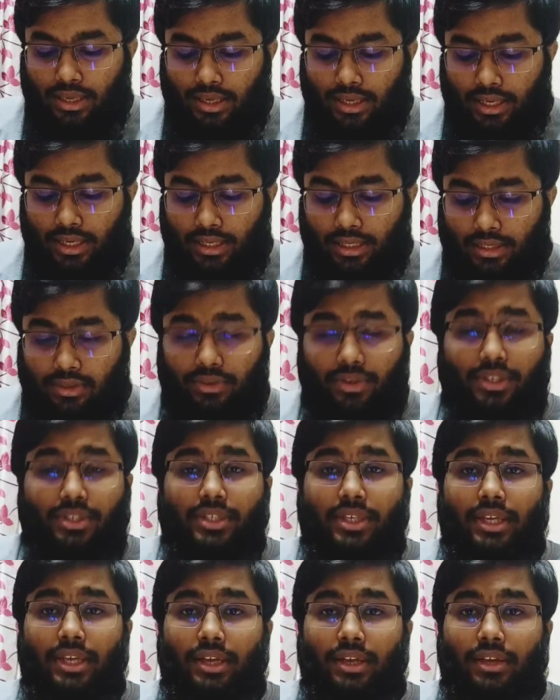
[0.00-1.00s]

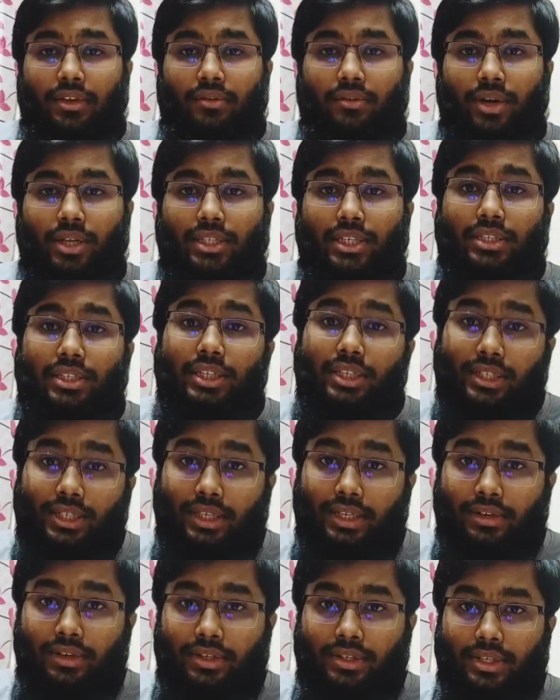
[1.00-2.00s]
increasing rather than
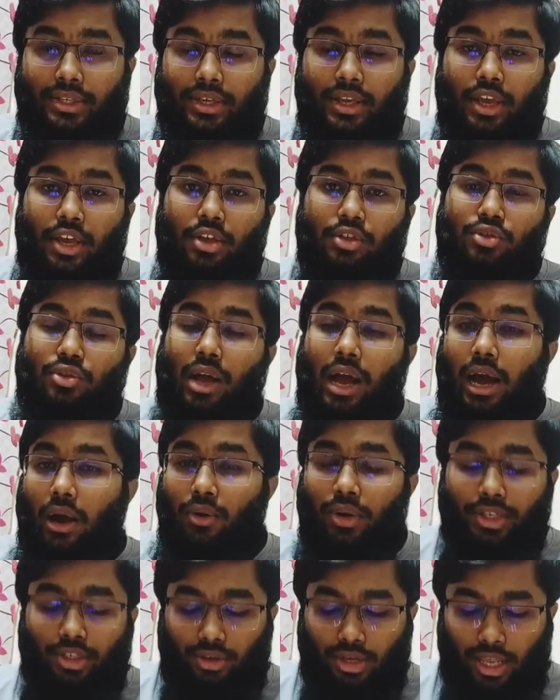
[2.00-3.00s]
decreasing. So
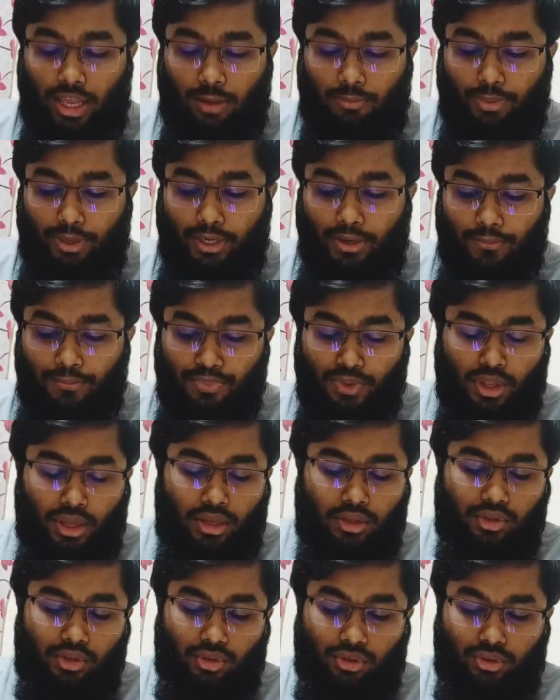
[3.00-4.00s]
how it will happen?
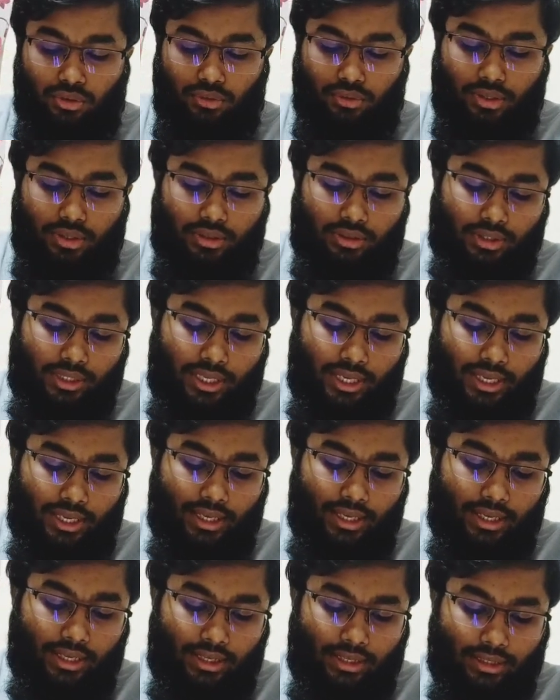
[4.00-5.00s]
So
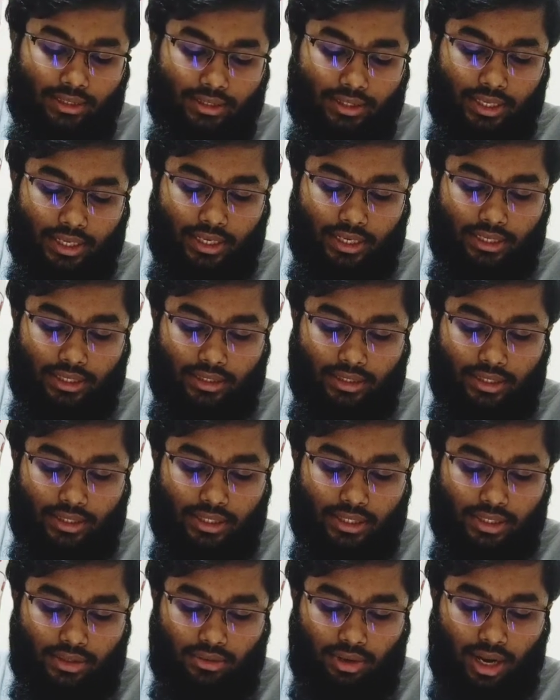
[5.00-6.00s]
think that this
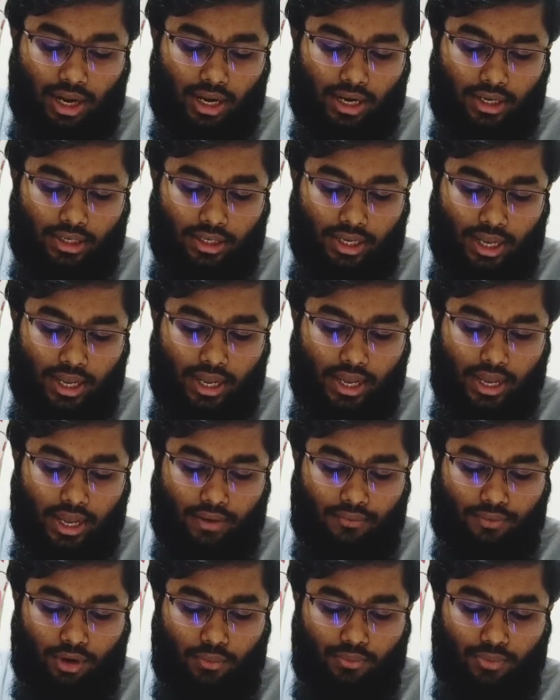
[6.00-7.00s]
is your heart,
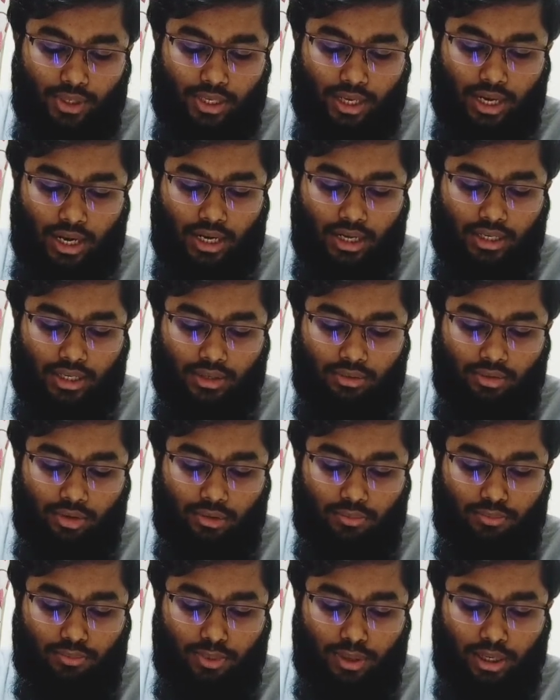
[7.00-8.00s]
and from that heart you
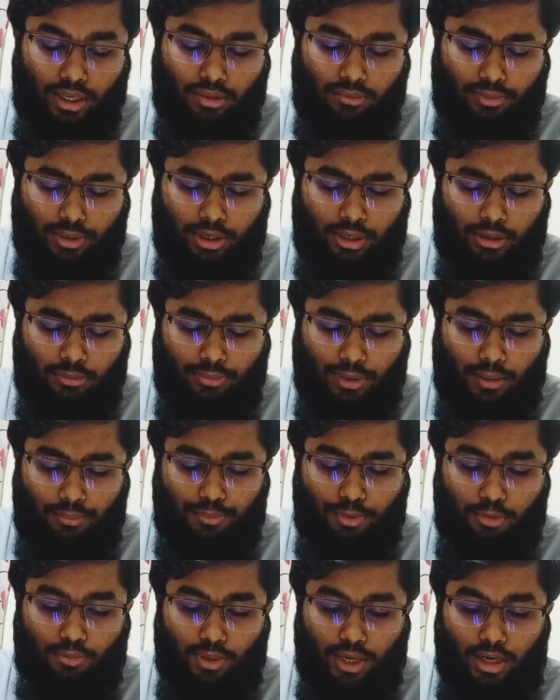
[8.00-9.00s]
will
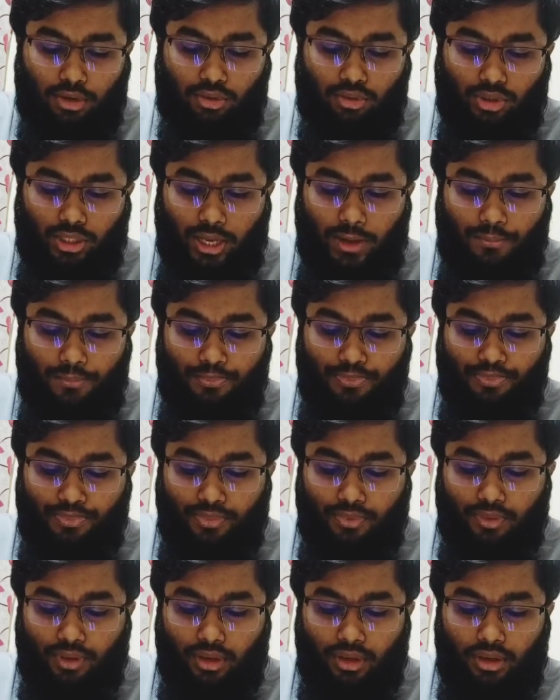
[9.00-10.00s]
pump your blood to the
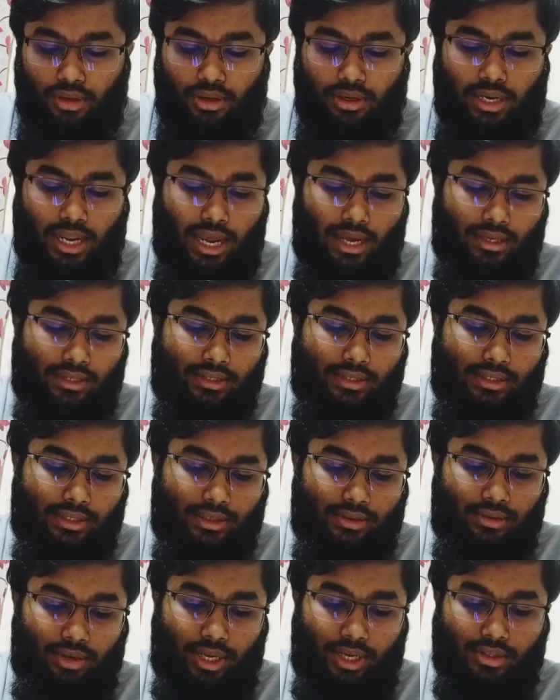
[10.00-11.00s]
lungs.
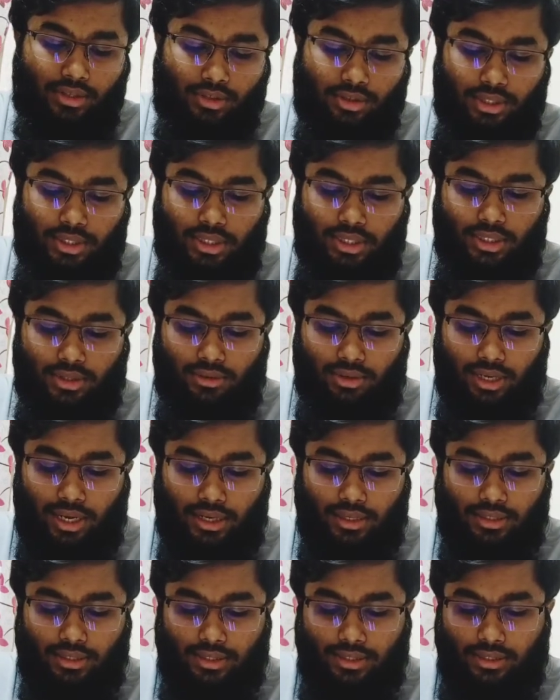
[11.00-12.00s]
Okay, so this is your
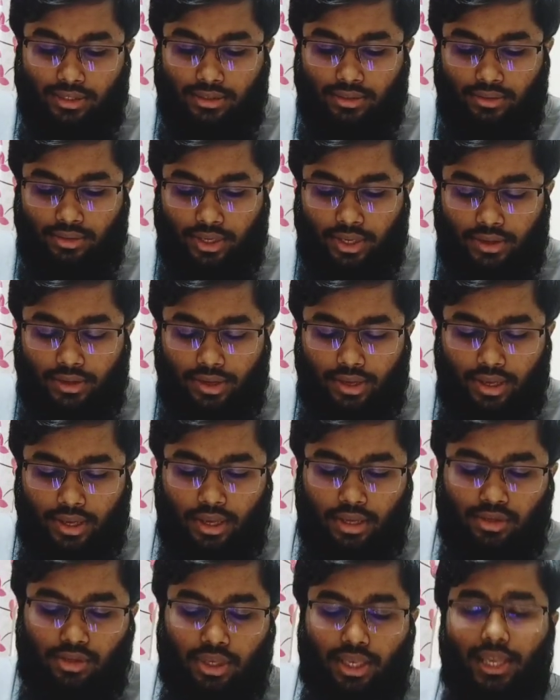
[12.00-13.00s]
lungs. Okay,
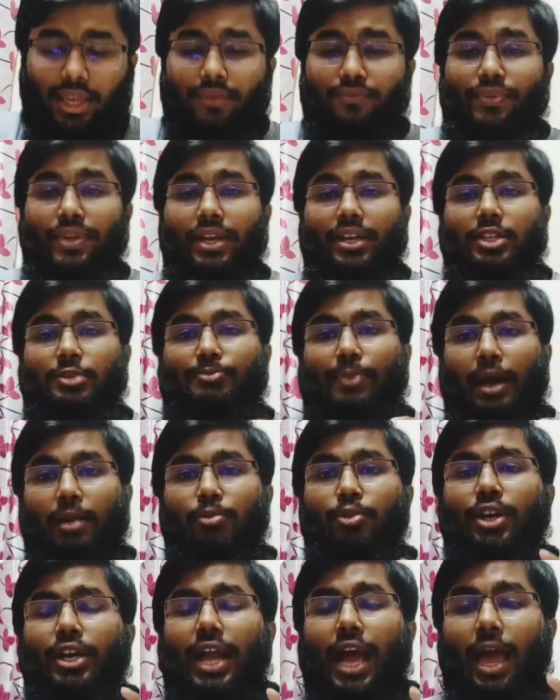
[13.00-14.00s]
So if there is
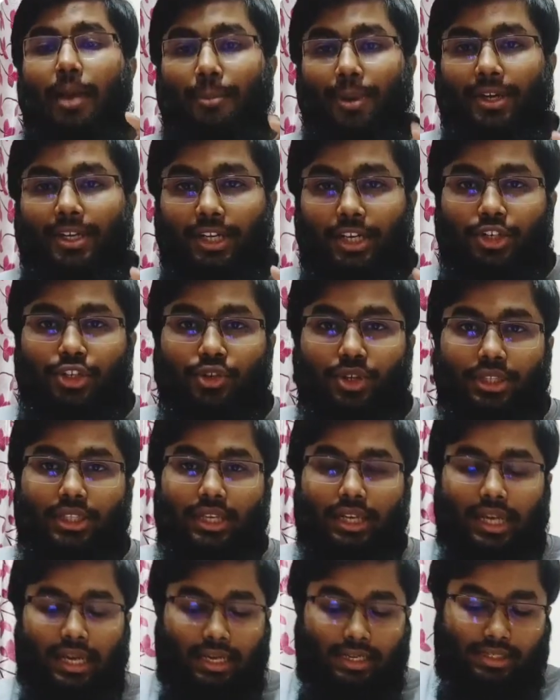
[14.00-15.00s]
pulmonary hypertension in the
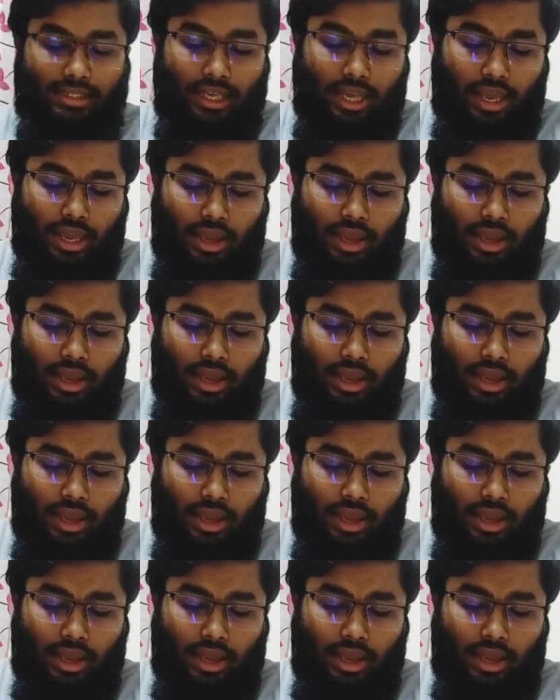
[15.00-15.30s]
lungs,